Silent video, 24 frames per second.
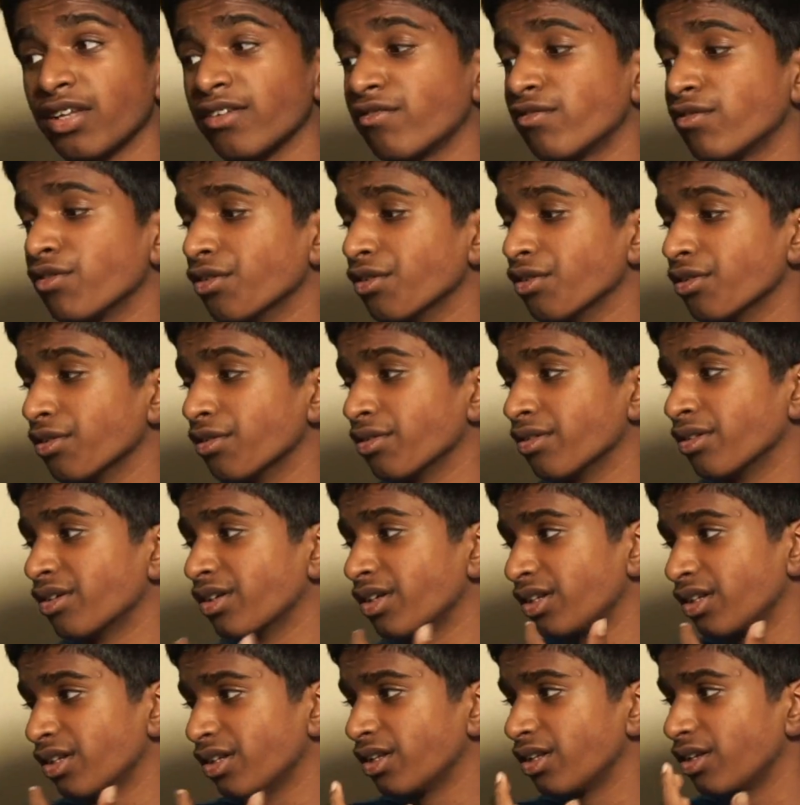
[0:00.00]
if you're
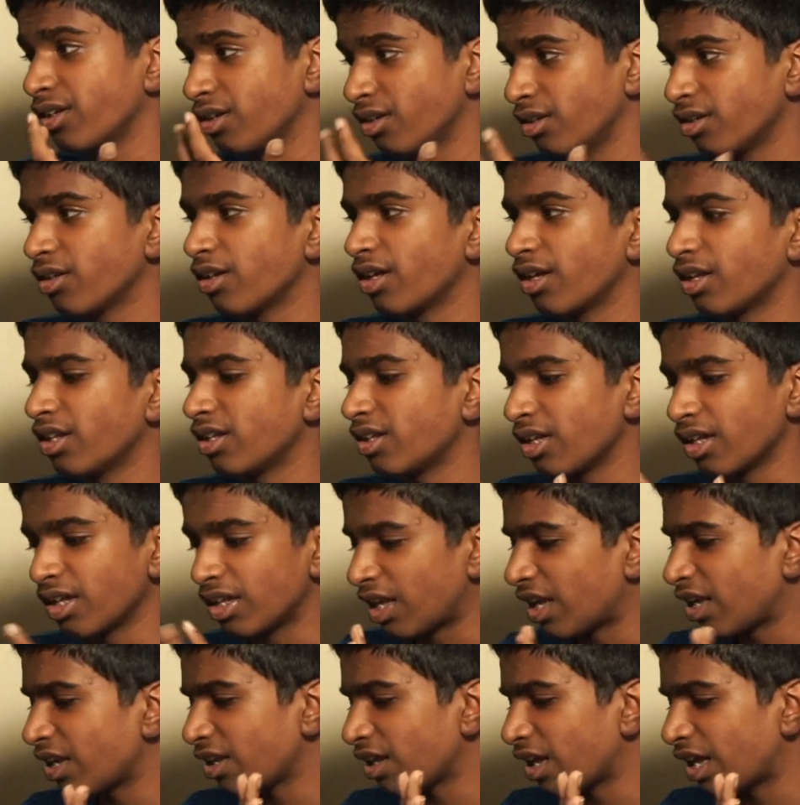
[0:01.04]

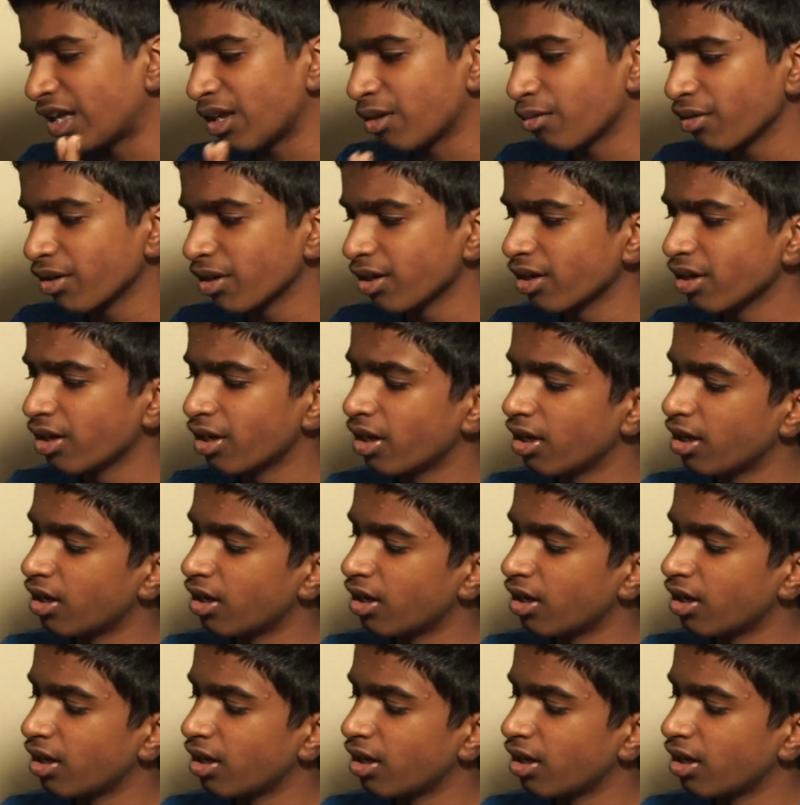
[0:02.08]
anywhere.